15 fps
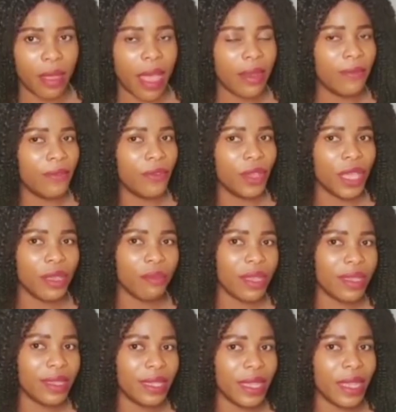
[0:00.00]
And for him
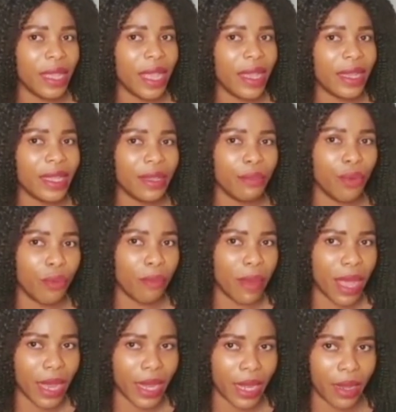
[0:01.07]
is an Igbo
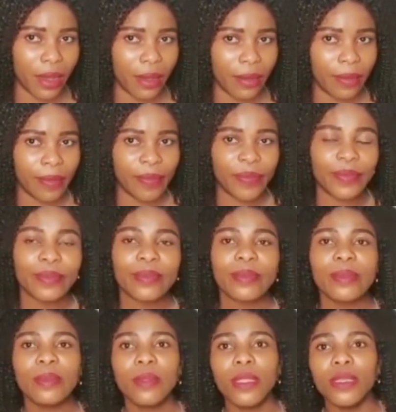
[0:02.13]
man.
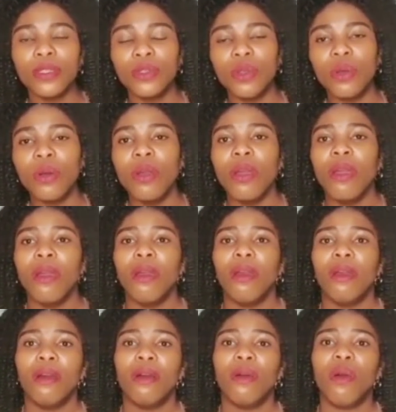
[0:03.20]
So
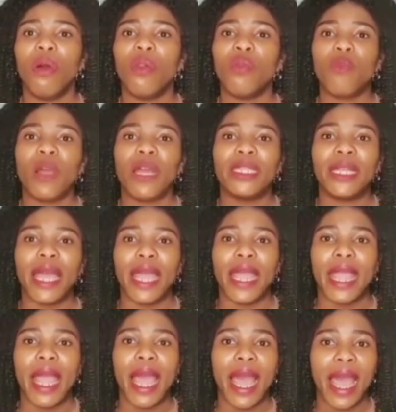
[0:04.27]
all what
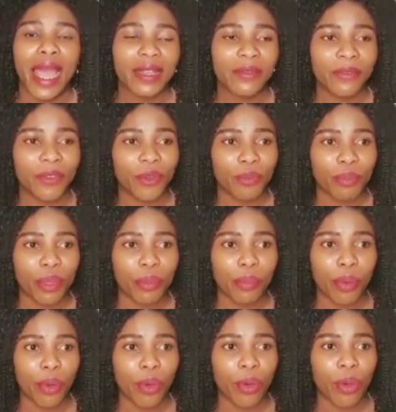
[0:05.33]
I heard from
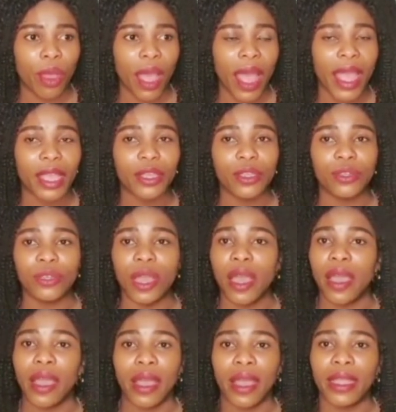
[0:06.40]
people,
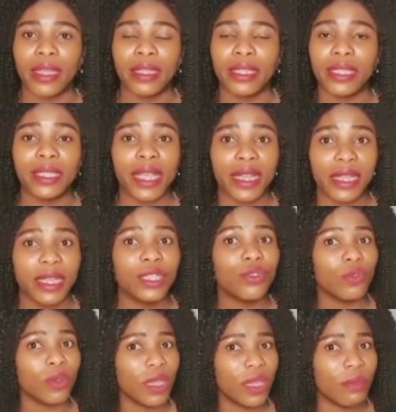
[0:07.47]
I
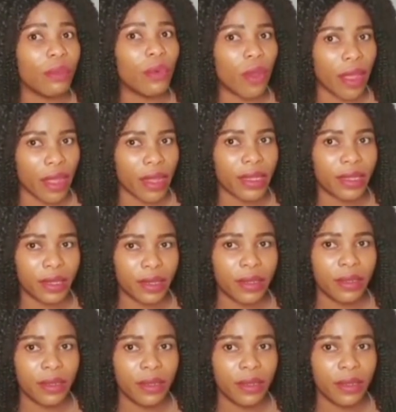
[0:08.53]
decided to keep quiet.